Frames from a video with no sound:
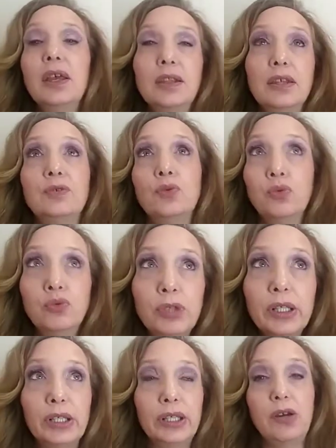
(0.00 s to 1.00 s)
this
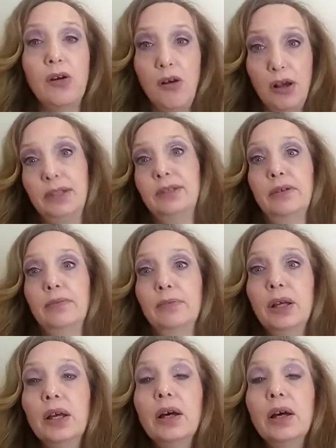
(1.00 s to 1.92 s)
really awesome